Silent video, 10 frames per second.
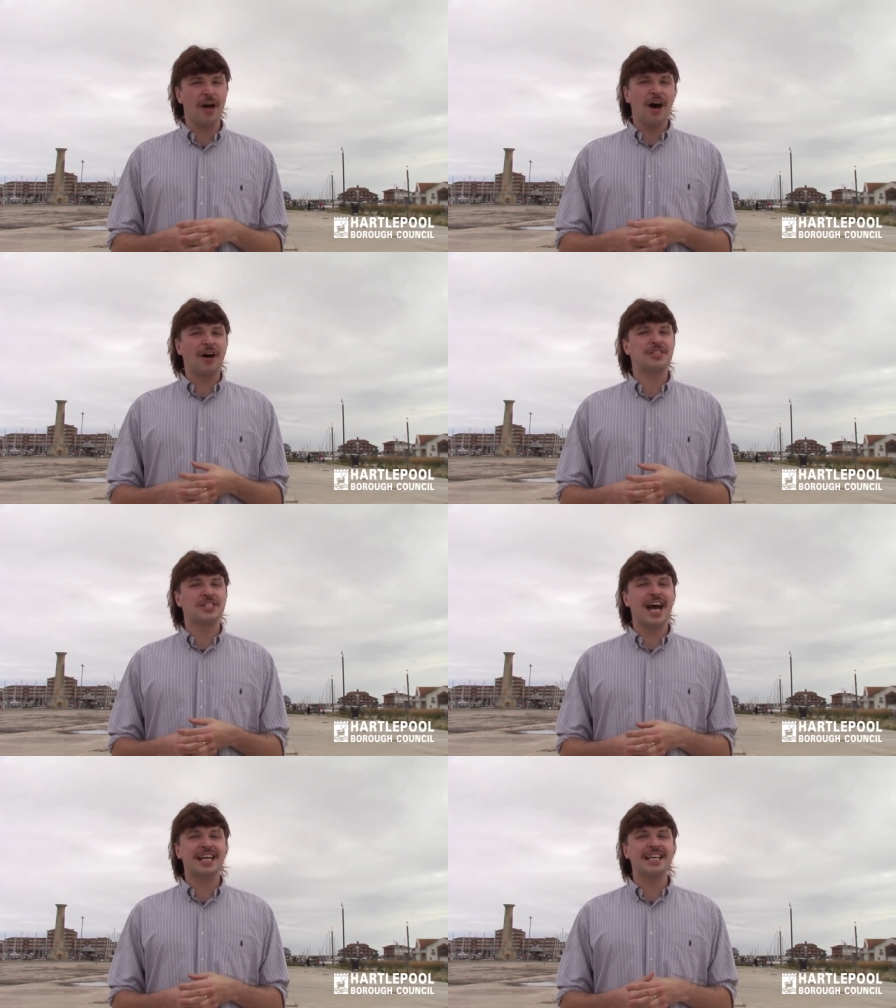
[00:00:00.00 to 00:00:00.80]
on
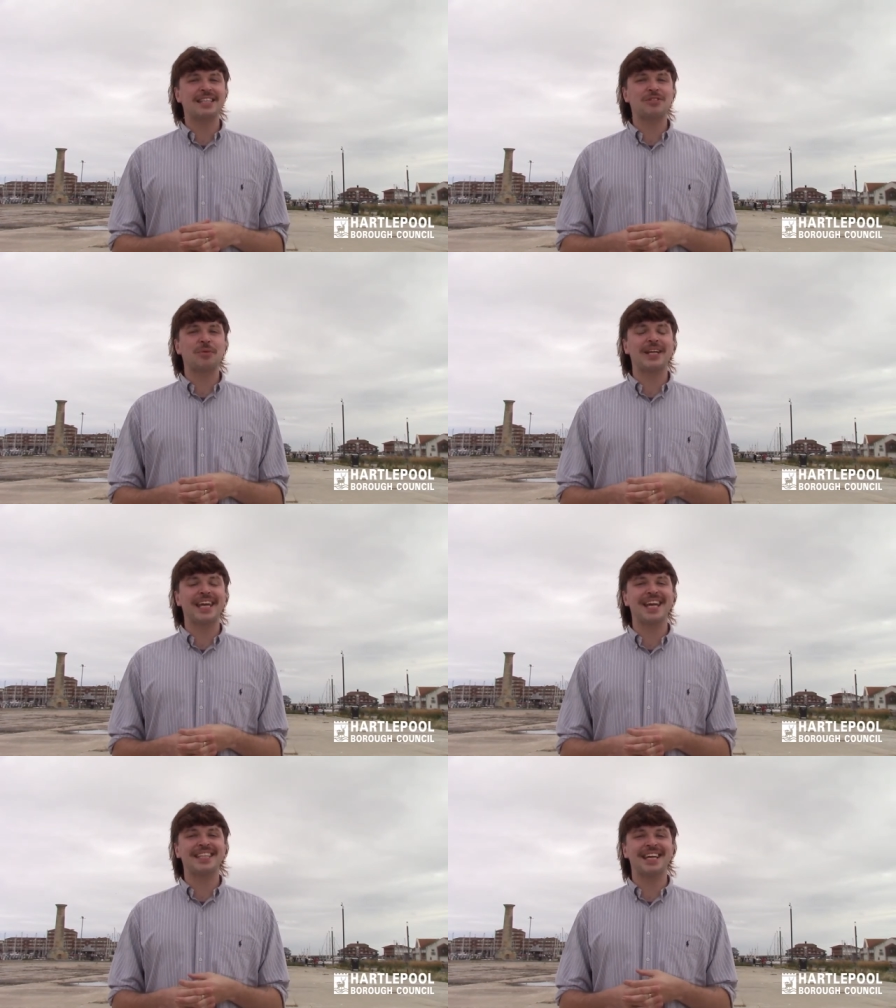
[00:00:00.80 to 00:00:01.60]
Saturday the
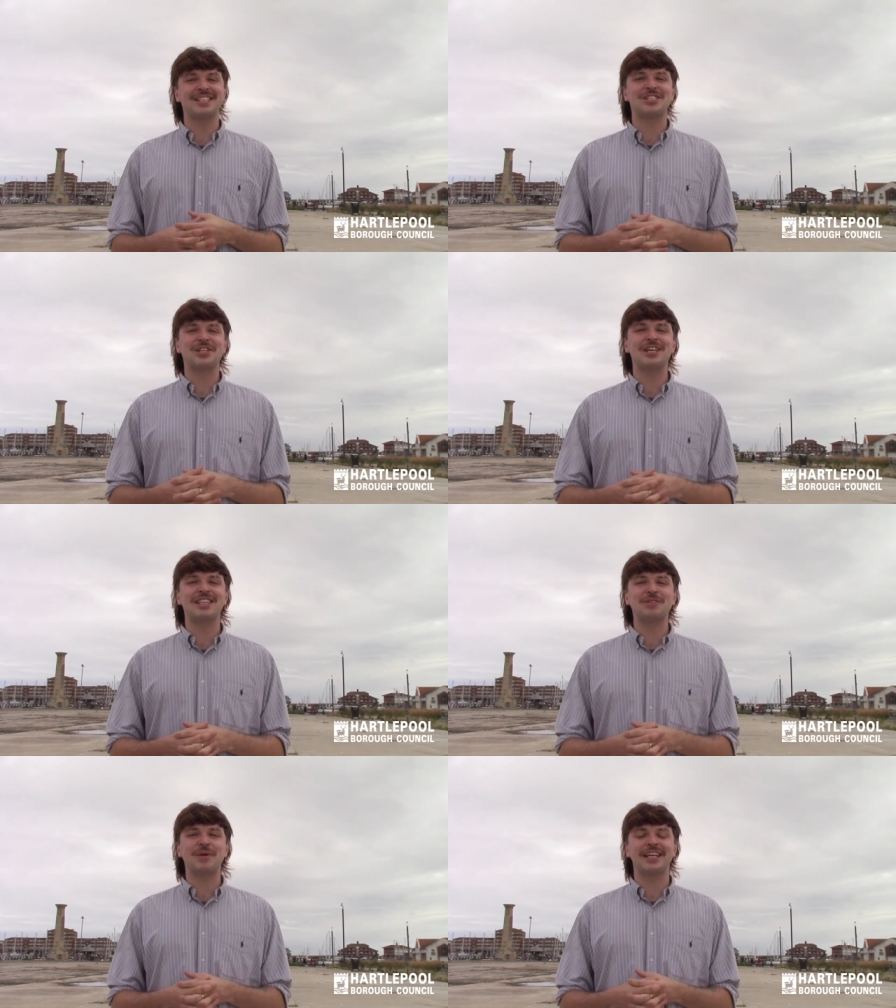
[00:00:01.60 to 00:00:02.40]
28th and Sunday
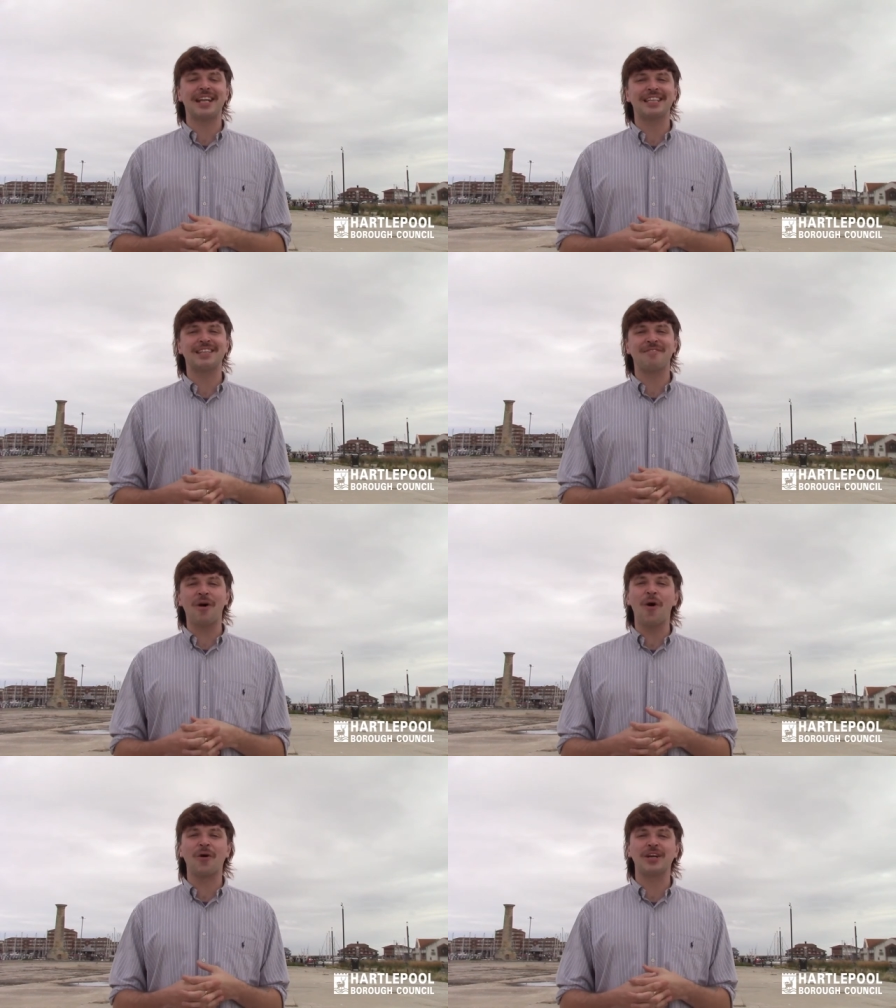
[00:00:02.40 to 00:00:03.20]
the 29th of
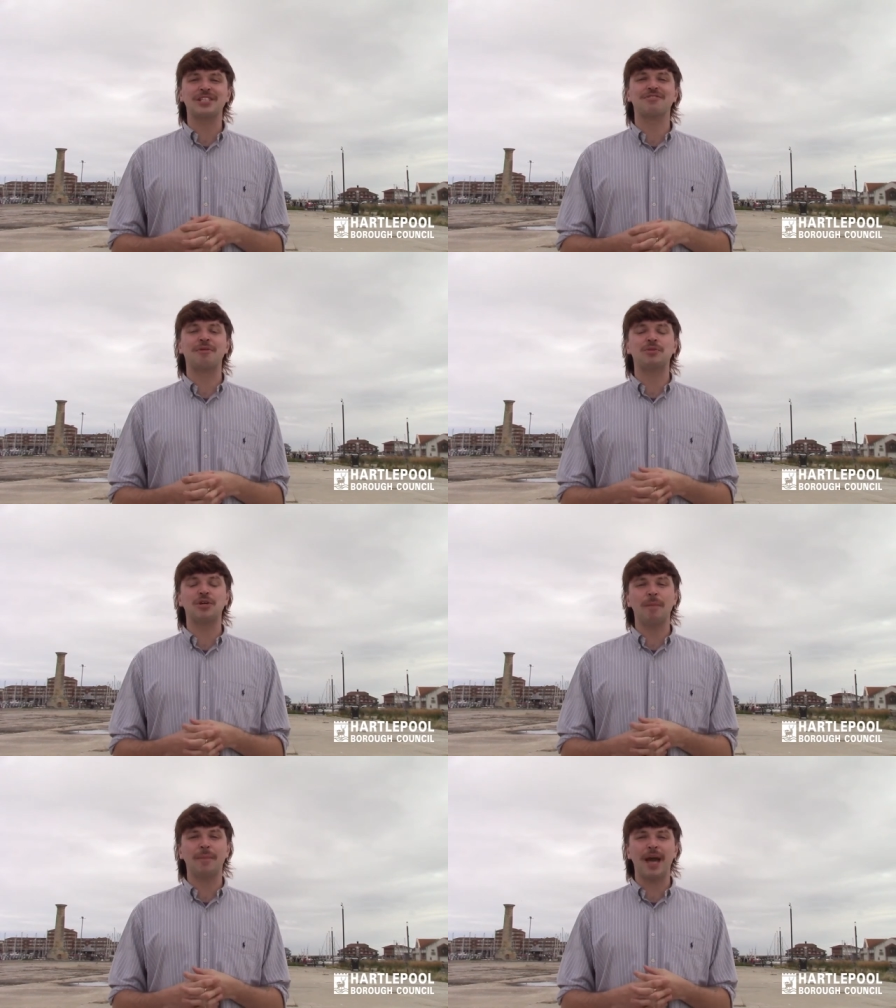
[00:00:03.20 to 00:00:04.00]
August from
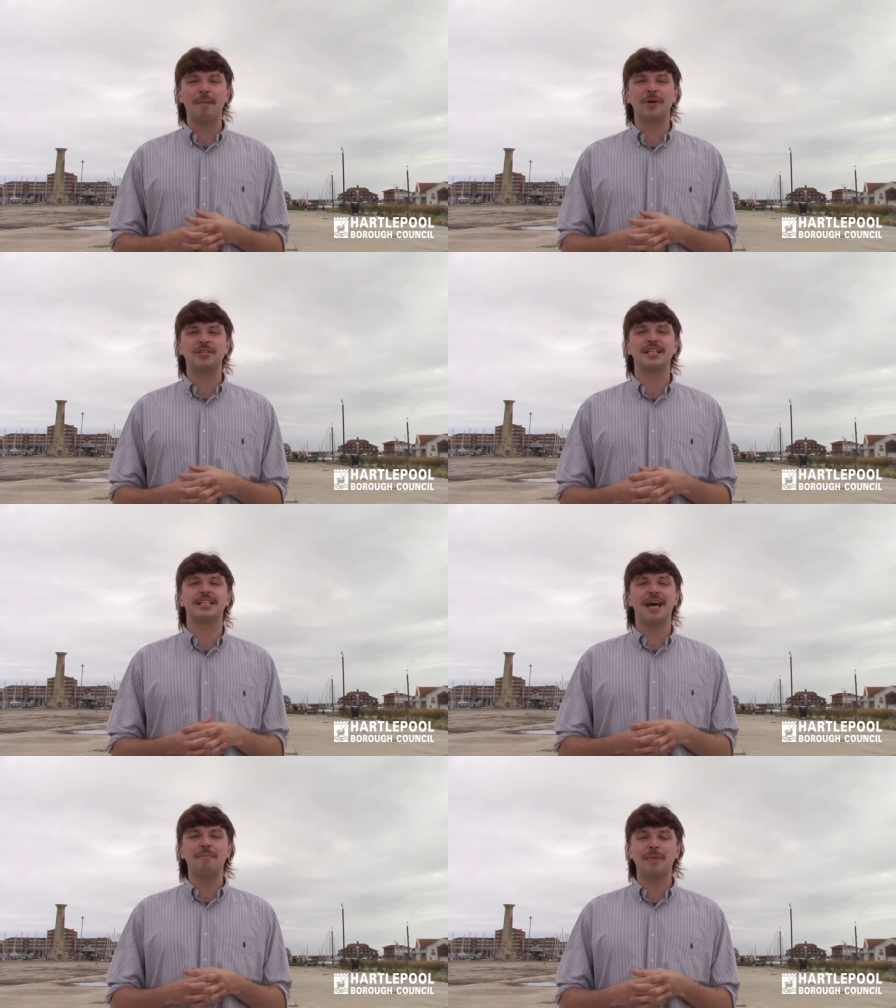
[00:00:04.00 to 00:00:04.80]
2 p.m. until
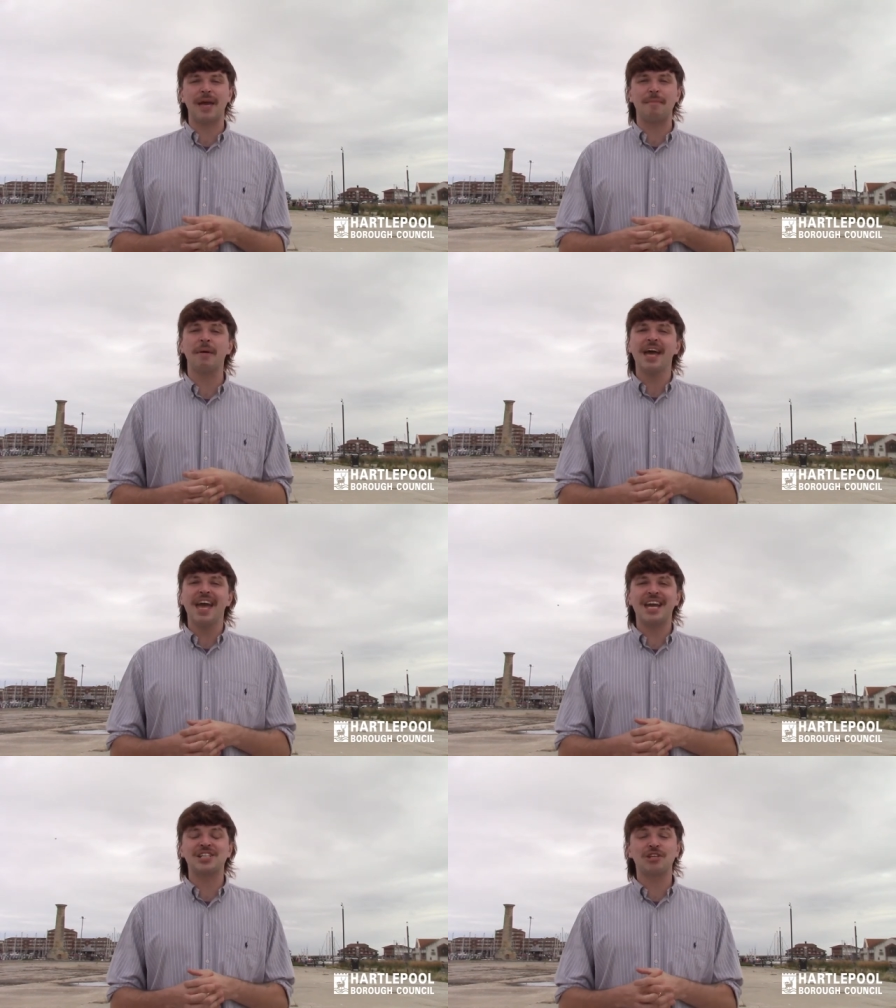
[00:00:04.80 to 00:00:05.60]
10 p.m,
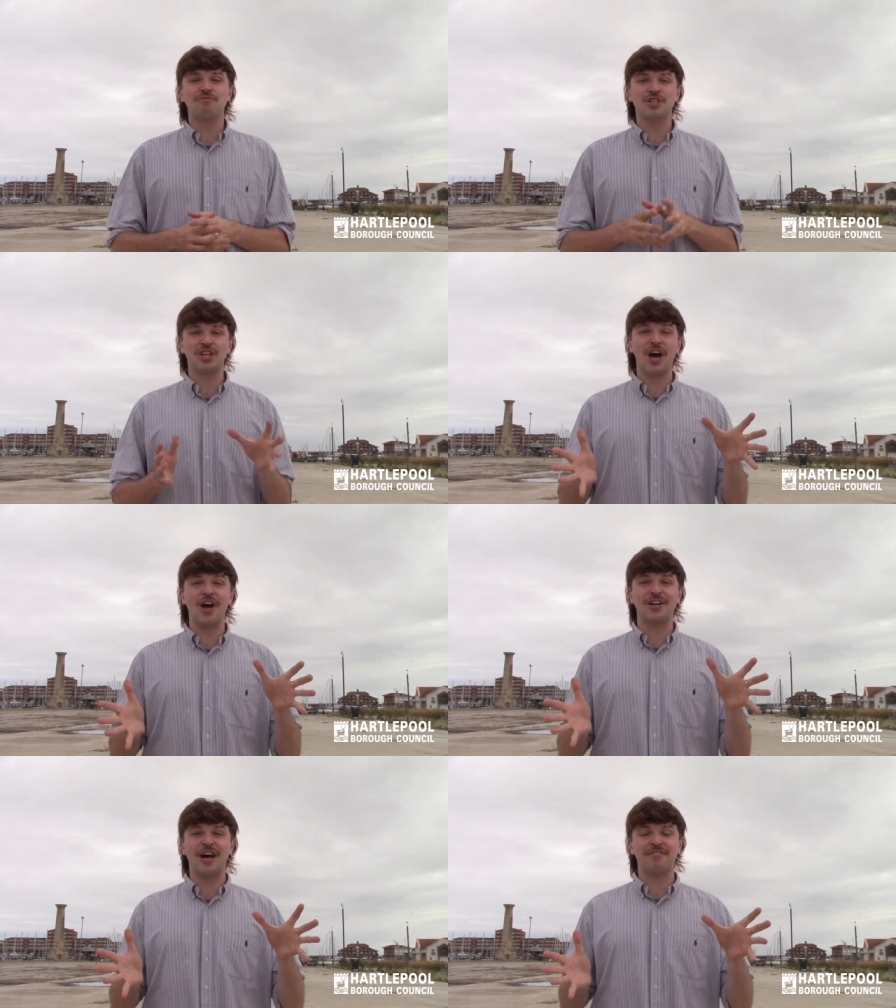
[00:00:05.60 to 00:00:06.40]
it is the
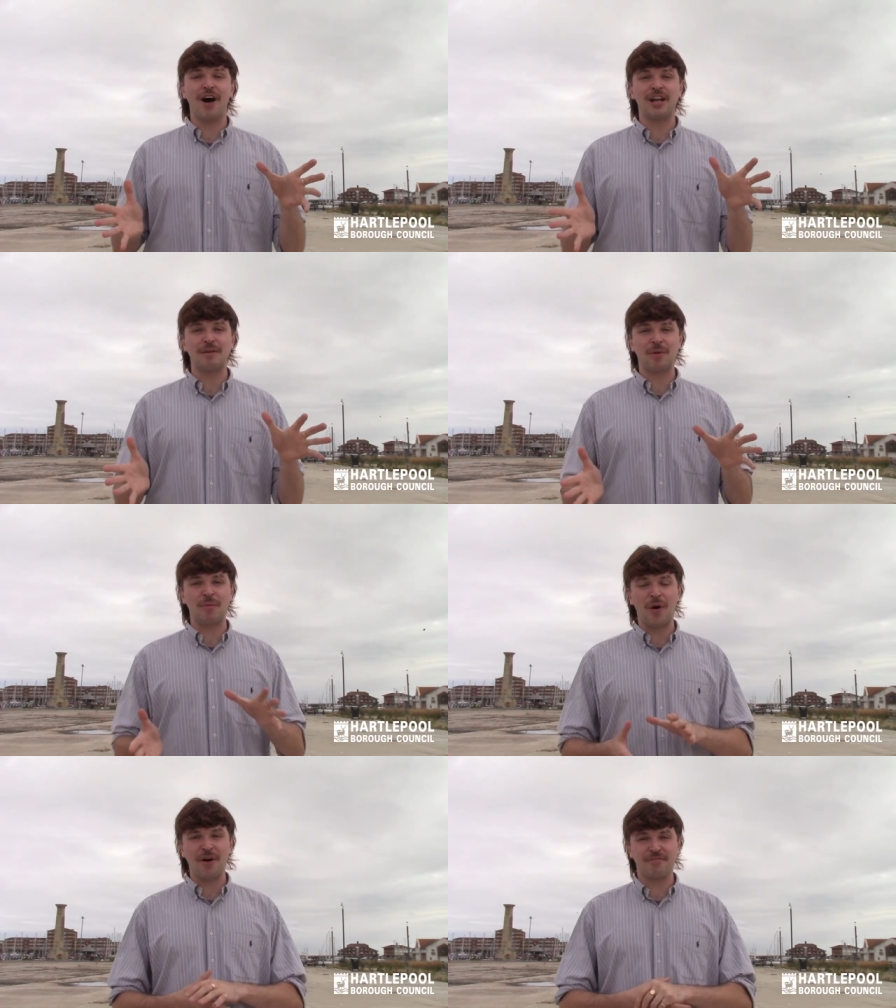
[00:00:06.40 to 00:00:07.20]
return of Hartlepool
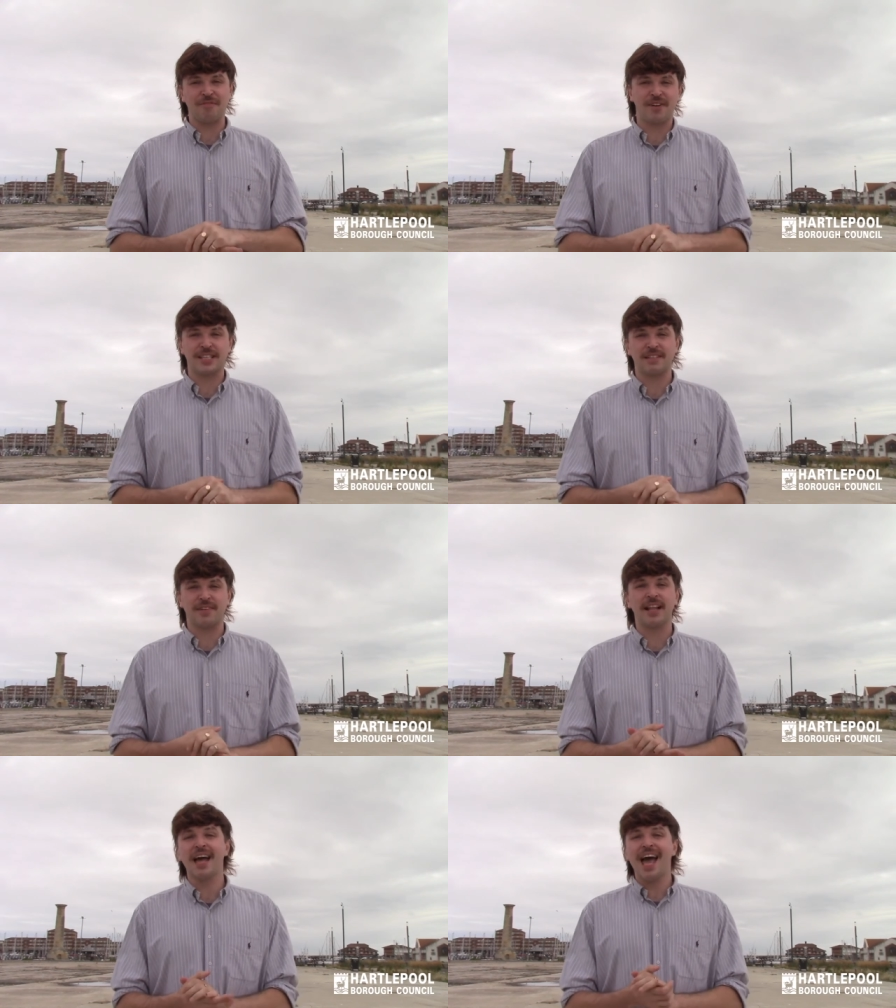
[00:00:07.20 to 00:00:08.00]
Waterfront Festival.